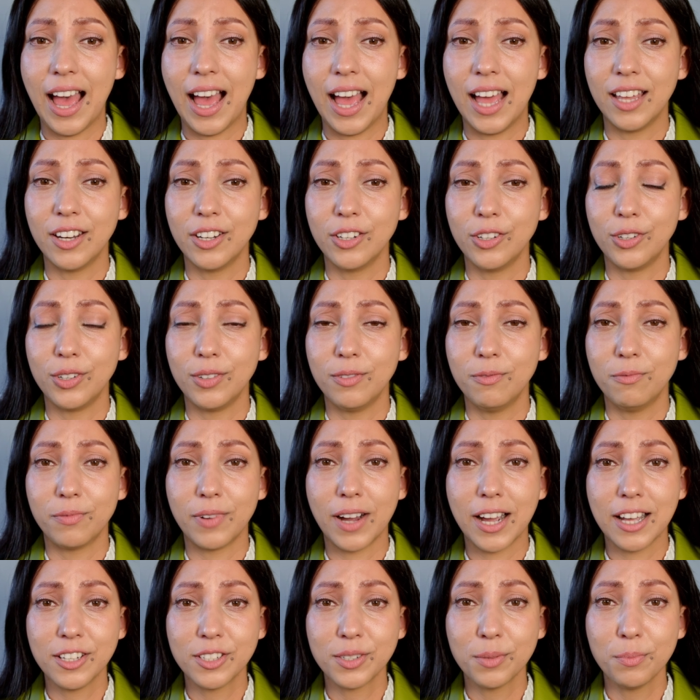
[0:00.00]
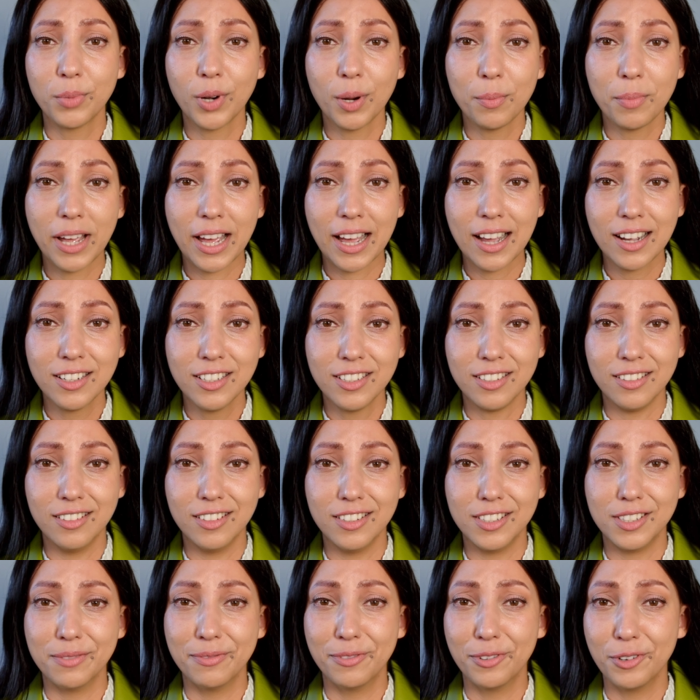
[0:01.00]
And find some proper
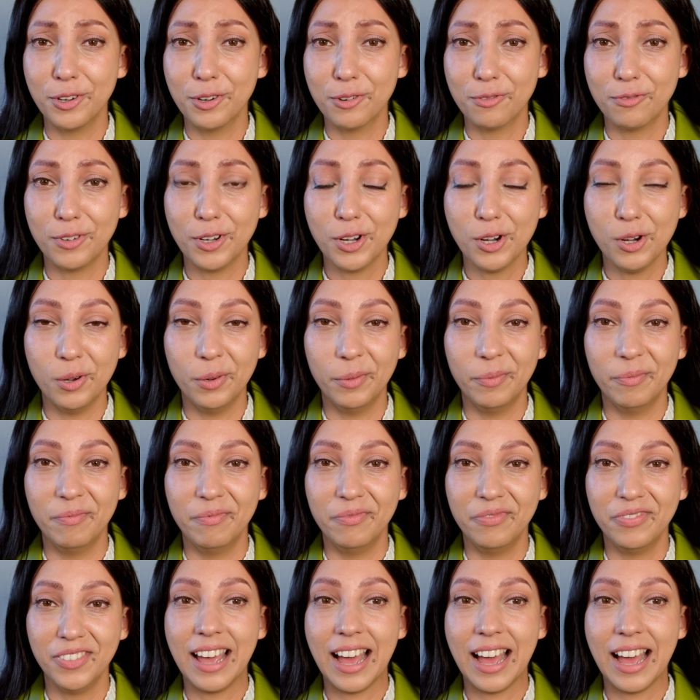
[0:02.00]
actors for your film.